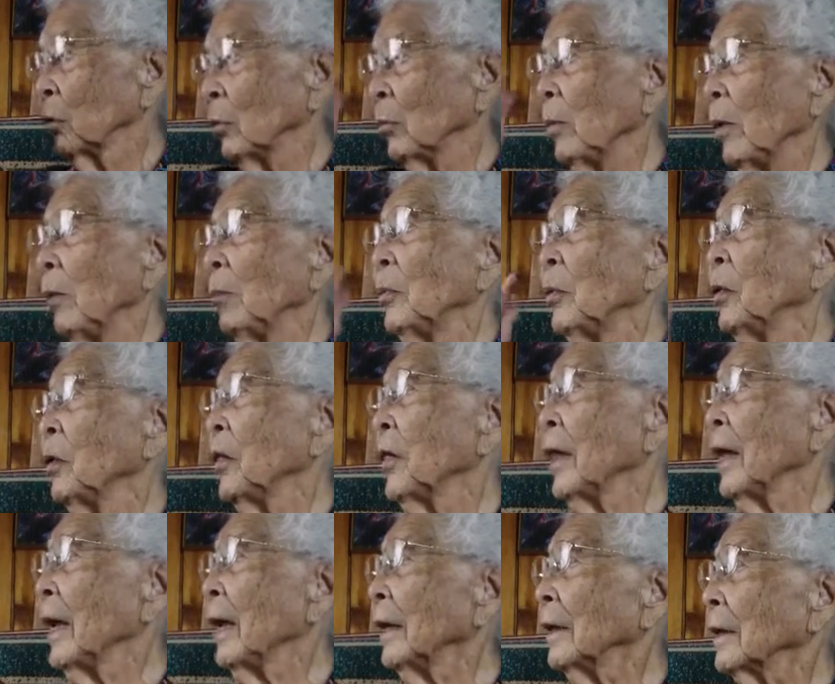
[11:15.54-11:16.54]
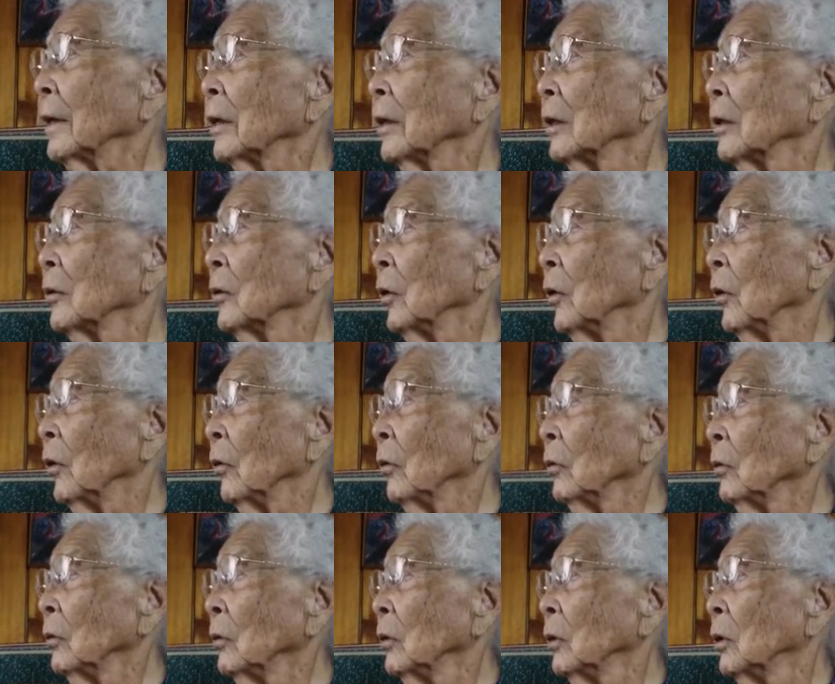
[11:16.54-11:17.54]
remember that, you
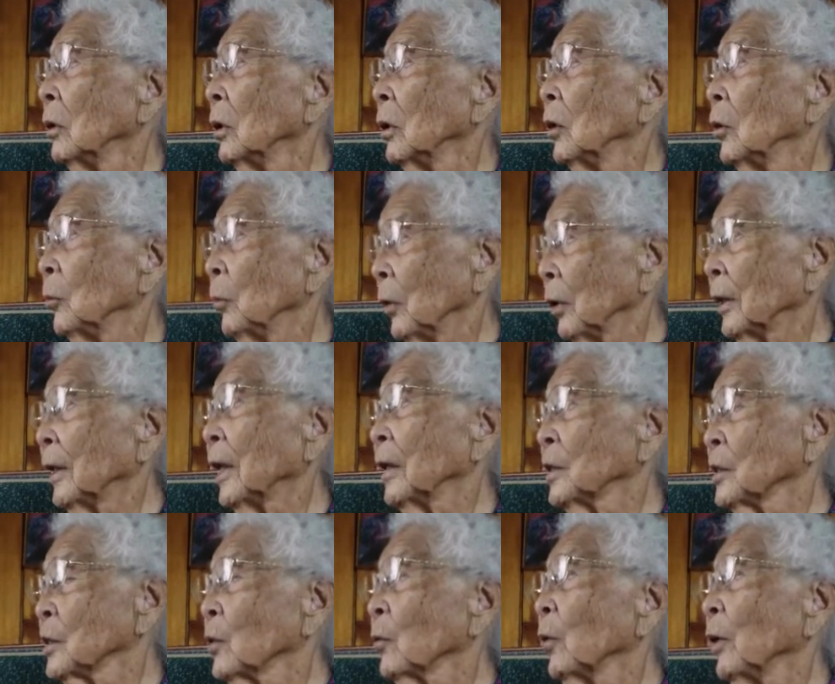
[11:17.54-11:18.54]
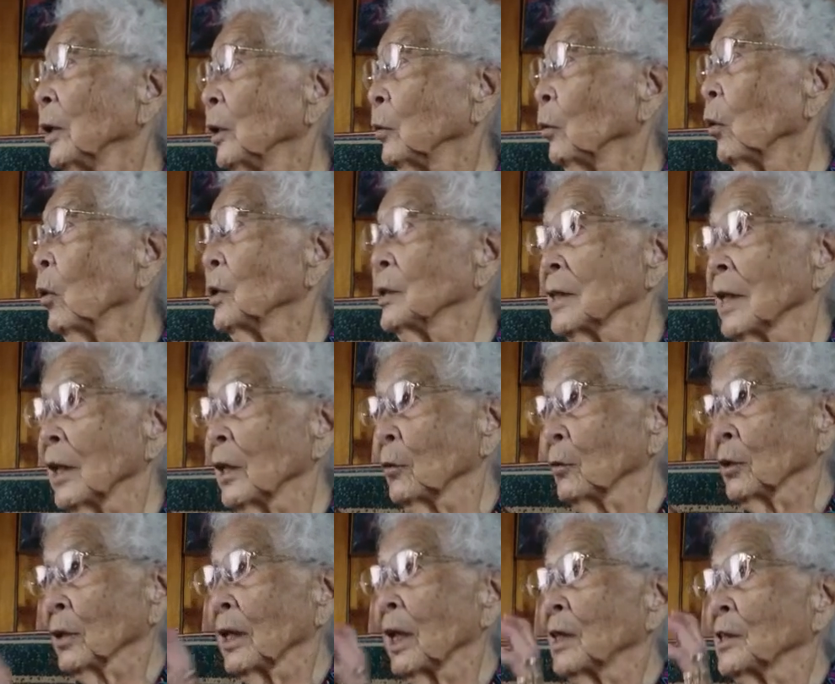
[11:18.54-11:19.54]
know? But that's the way it was.
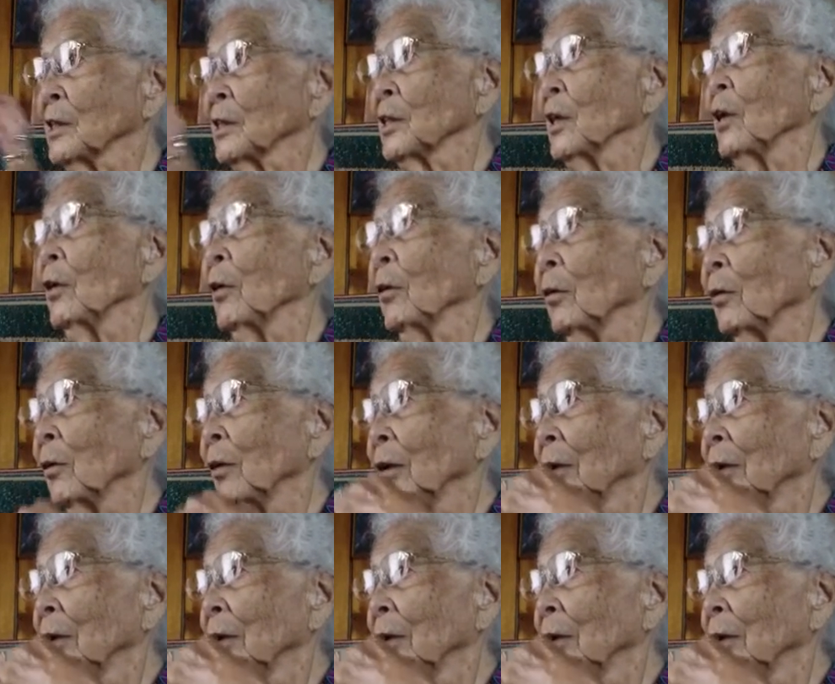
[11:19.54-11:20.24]
That's their